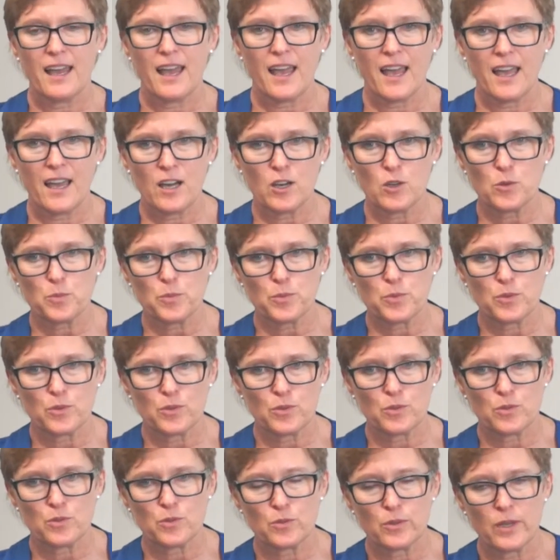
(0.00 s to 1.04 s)
help
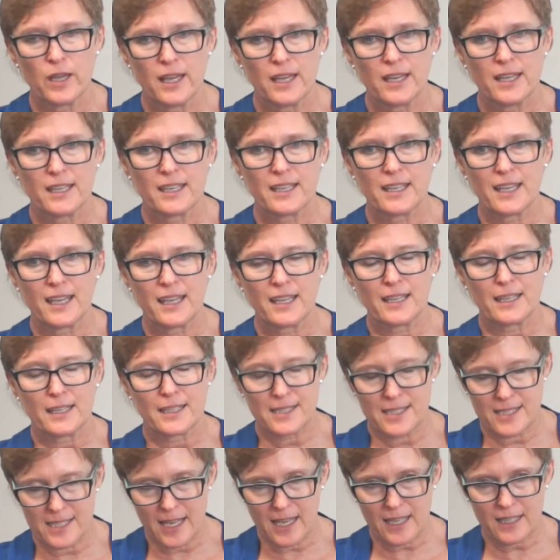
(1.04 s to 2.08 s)
you get
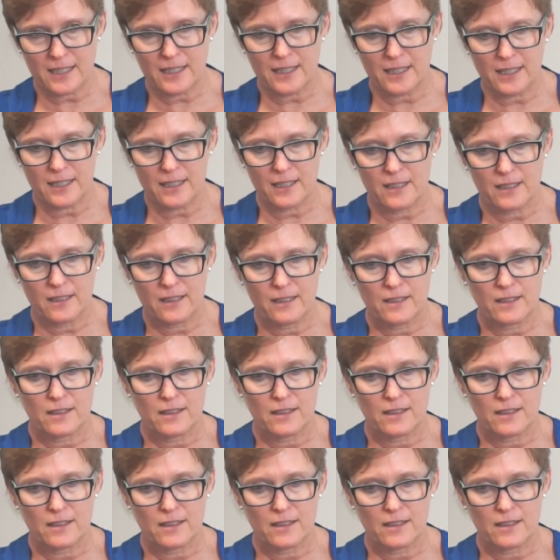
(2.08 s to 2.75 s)
exactly